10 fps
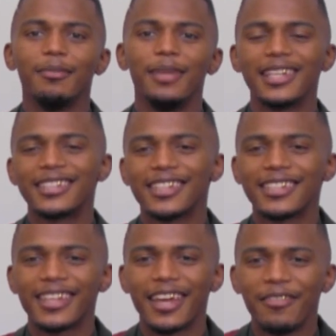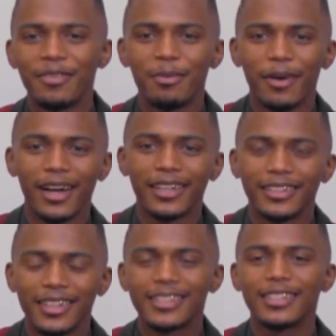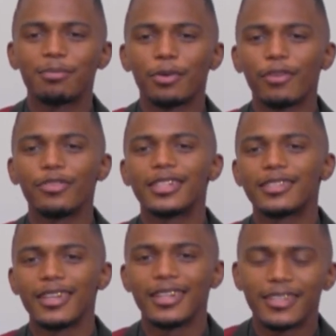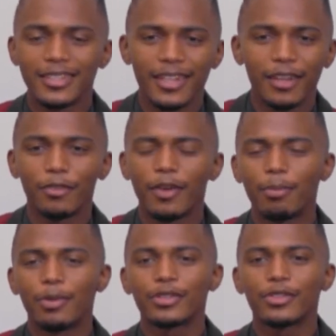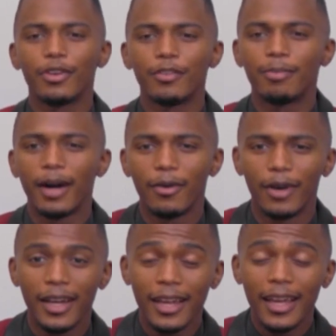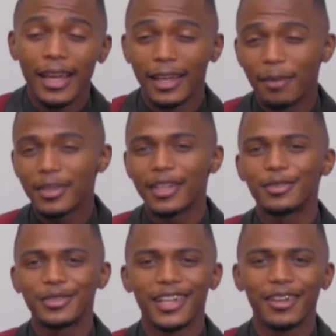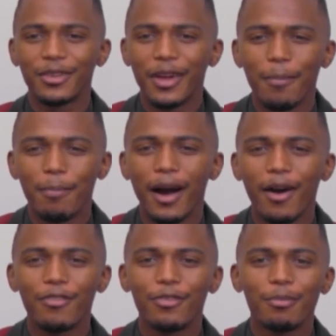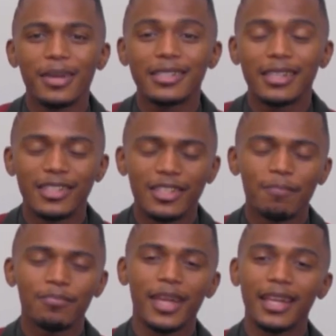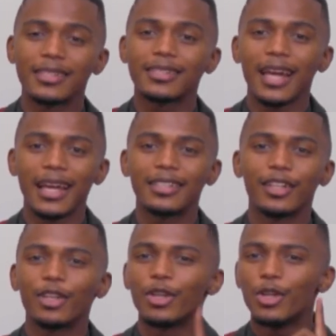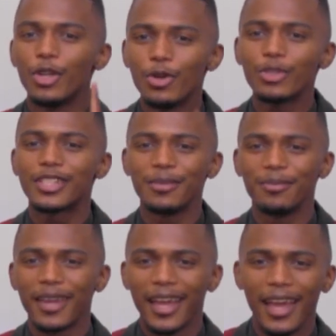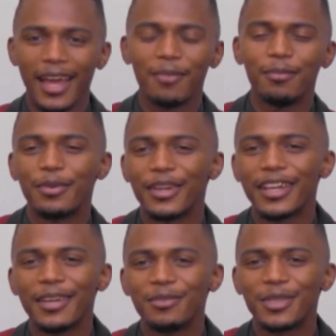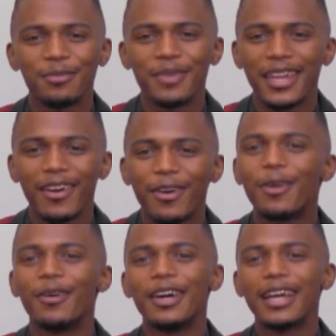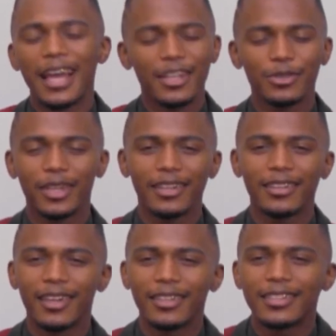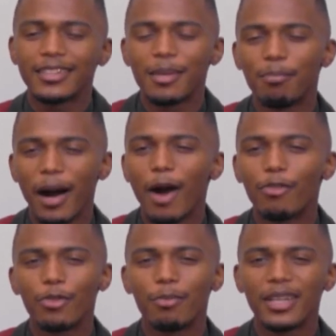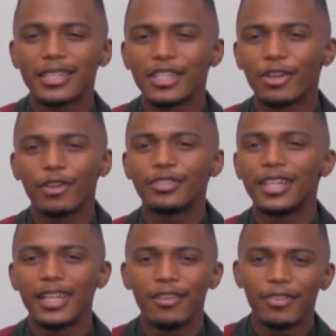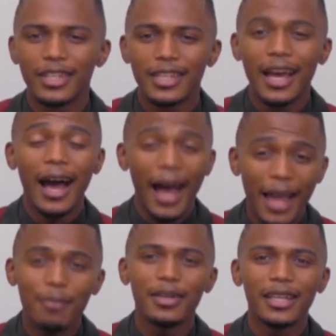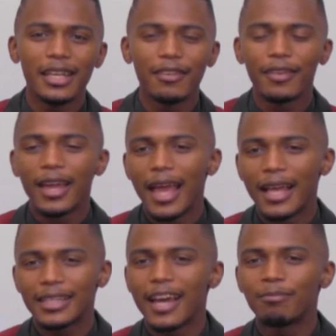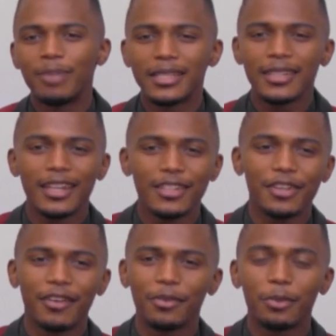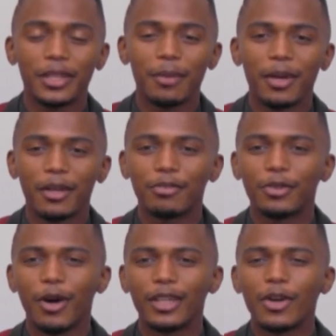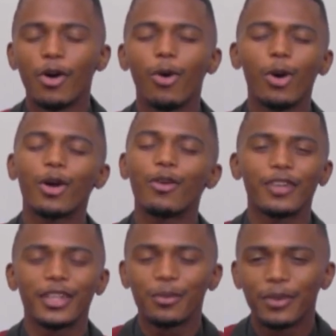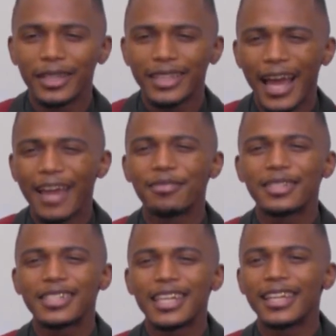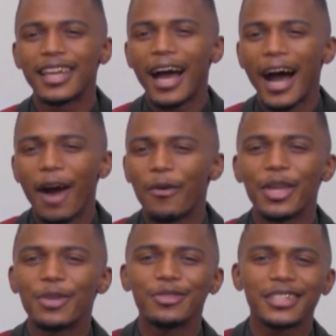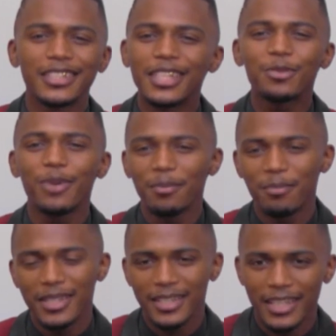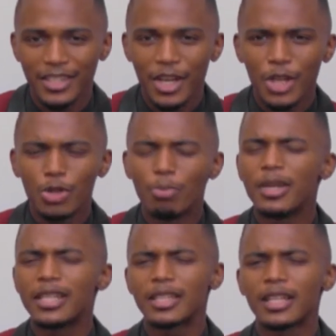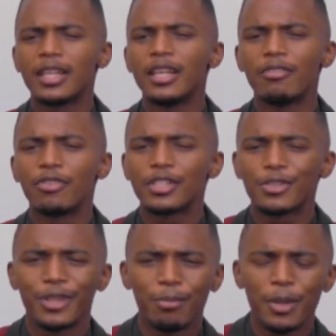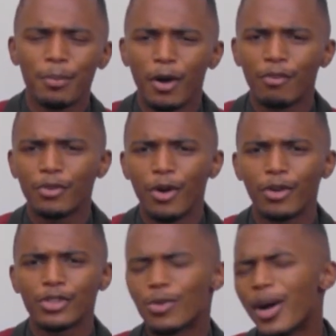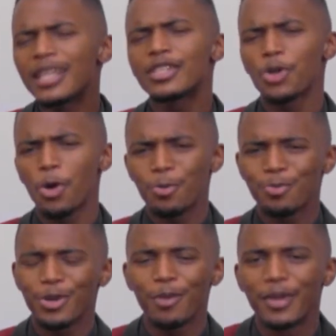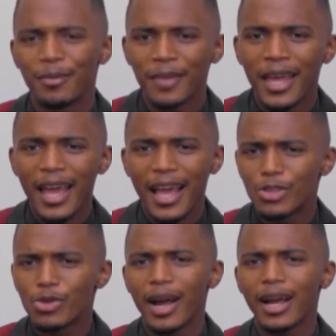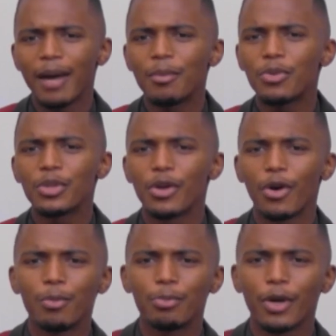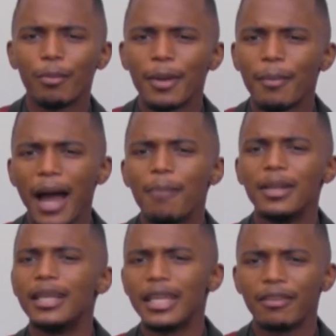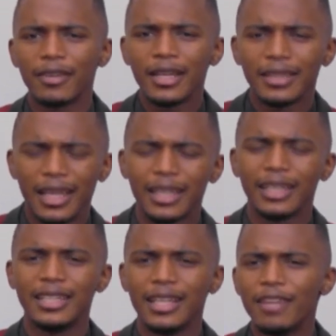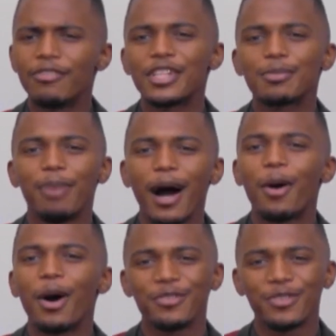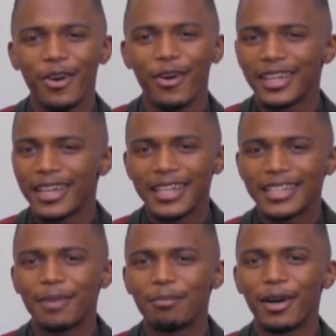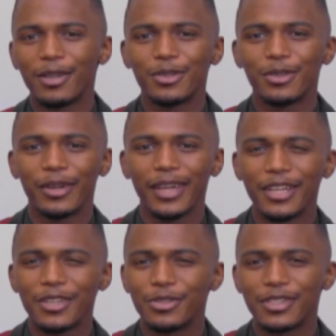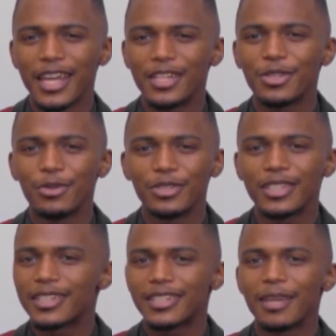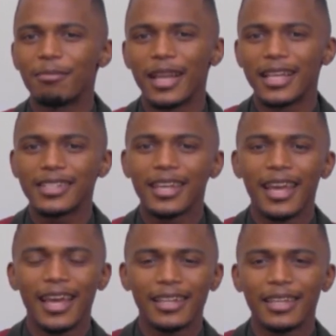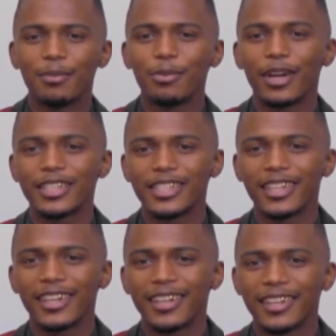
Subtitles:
Blessings, everybody. This is Prophet Sage, son of Apostle of Power, and I'm here to tell you a powerful message that is titled Loose Him and Bring Him to Me. Oh, as you can hear, this is a powerful message of deliverance. I believe, as I've personally traveled with the man of God all over the world, I have seen how he uses this one message to minister deliverance to the people of God. So what is your own problem? As you are coming with your own problem, I believe that the deliverance power of God is about to locate you. Stay tuned, stay blessed, and keep watching.